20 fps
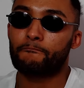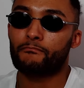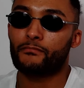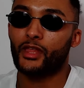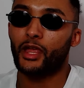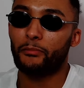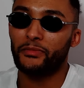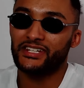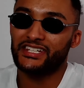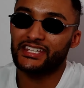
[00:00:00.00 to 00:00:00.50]
I
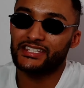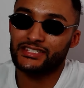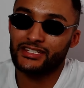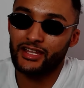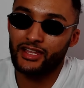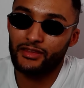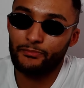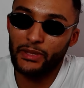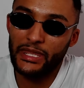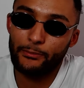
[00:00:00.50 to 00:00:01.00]
mean, there's an,
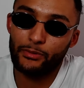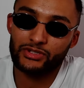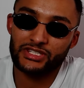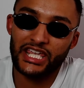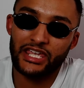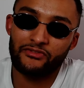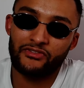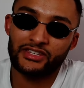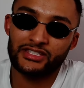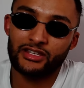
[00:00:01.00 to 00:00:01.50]
people
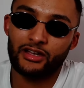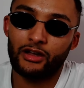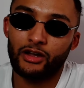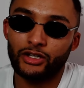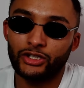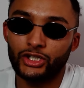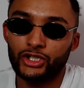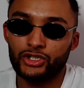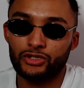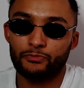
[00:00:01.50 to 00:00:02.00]
say things like, "Oh,
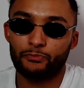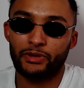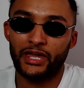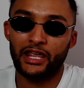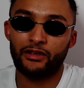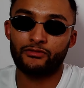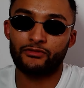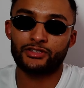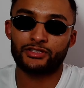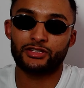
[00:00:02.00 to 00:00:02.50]
you should,
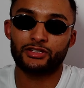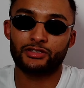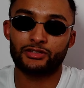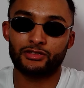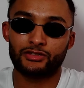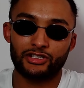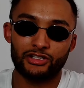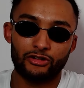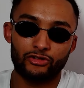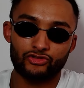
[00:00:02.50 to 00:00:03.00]
parents and
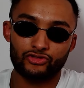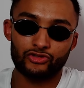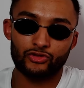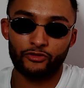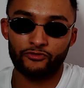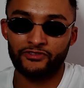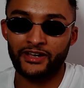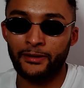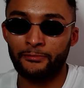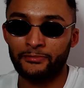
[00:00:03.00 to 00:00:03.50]
children or
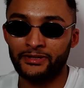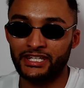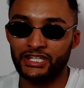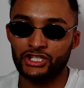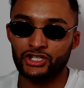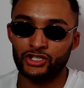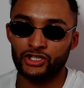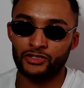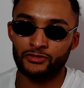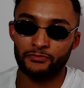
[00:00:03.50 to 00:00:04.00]
family
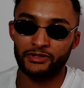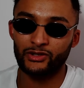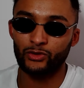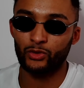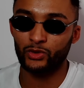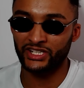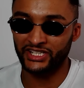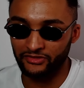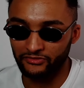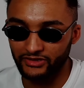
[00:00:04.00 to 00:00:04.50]
shouldn't be all
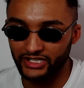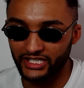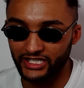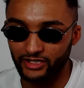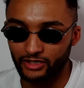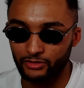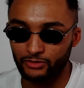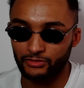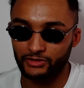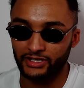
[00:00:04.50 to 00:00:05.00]
in the
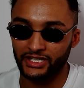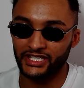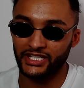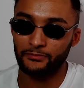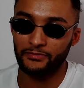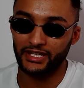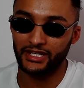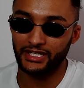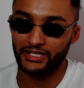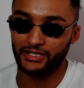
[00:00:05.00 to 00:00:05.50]
video in the
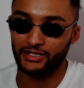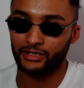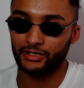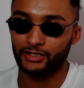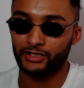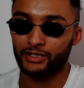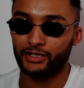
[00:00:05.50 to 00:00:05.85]
media."